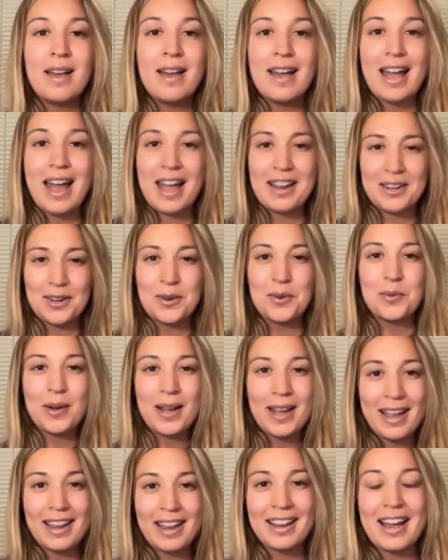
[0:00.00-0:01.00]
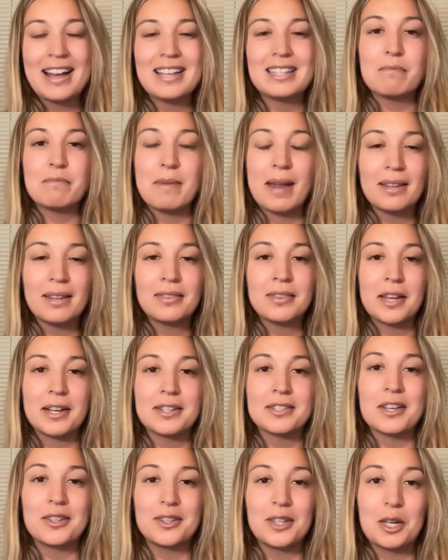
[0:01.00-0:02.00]
and in a way has made
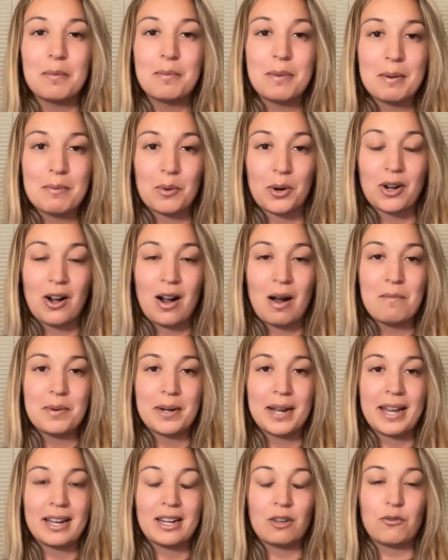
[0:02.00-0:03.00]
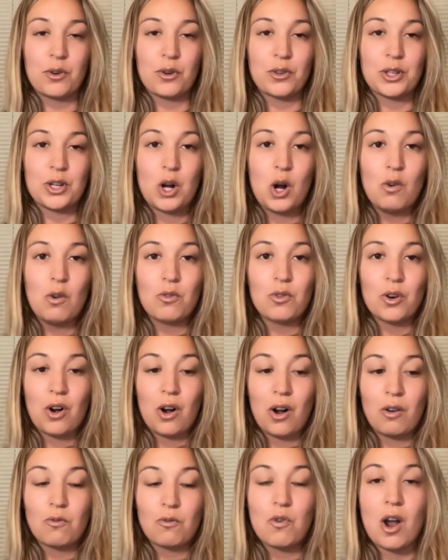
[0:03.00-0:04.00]
things a little bit more complicated for the
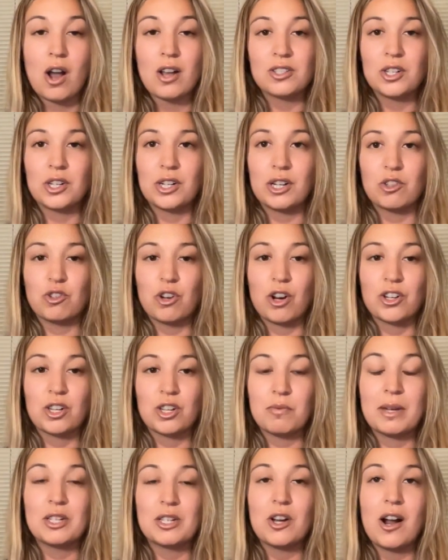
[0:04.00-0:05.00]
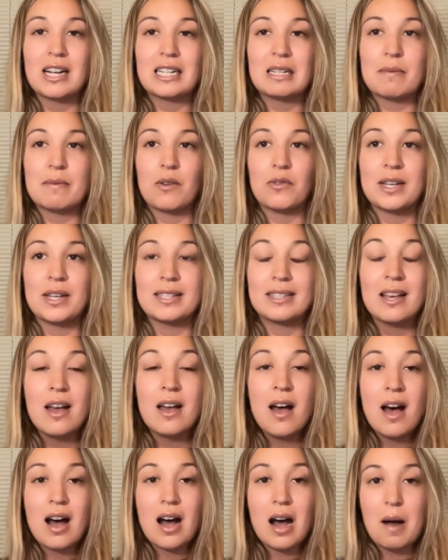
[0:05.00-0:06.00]
overall roster construction. We talked about this
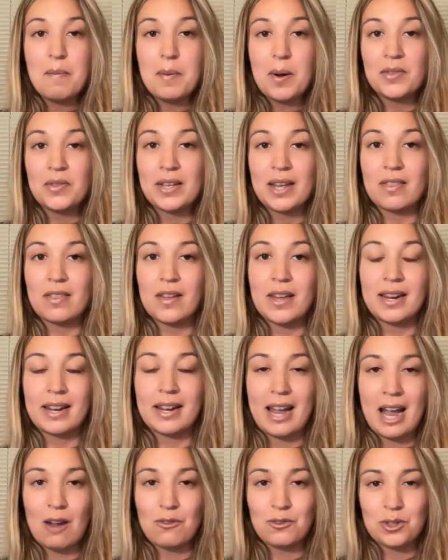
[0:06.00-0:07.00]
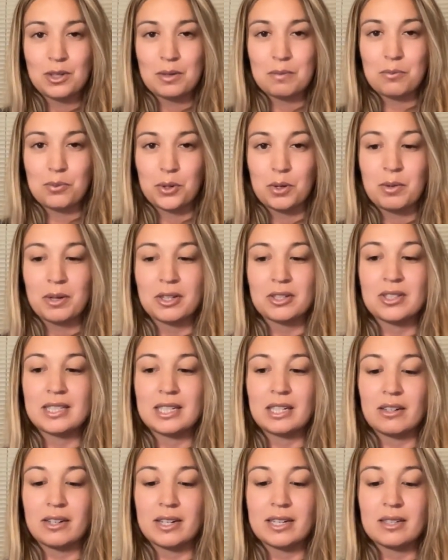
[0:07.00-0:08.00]
up on The Athletic after the Brewers
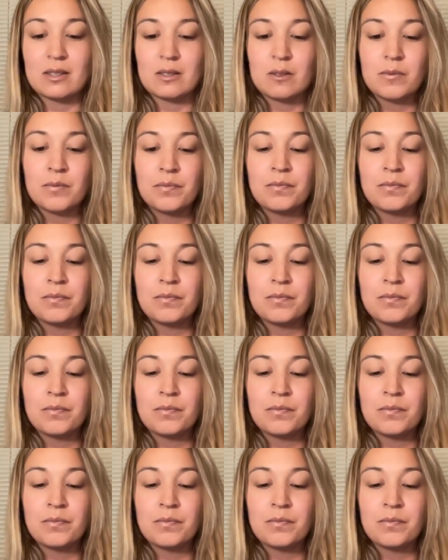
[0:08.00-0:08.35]
series.